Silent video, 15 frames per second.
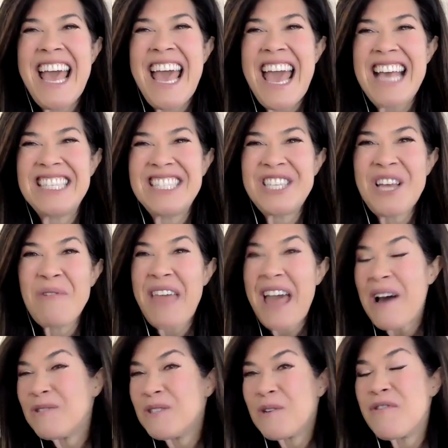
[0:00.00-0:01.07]
And so those
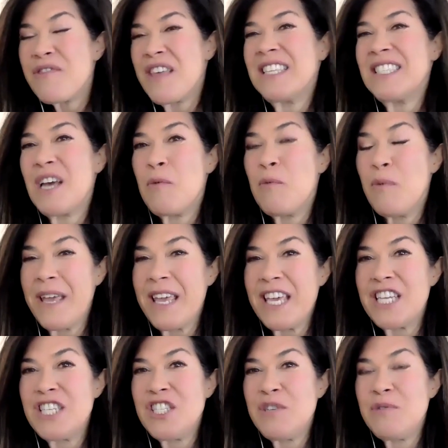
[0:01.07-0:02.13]
are things that we
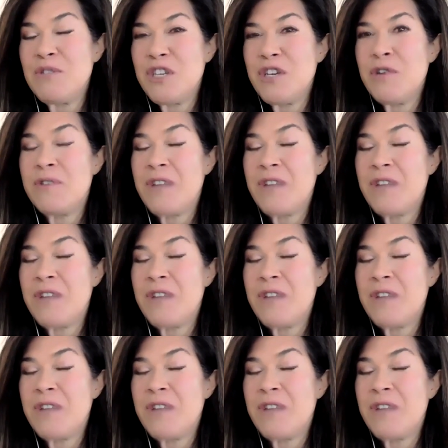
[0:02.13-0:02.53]
can do too.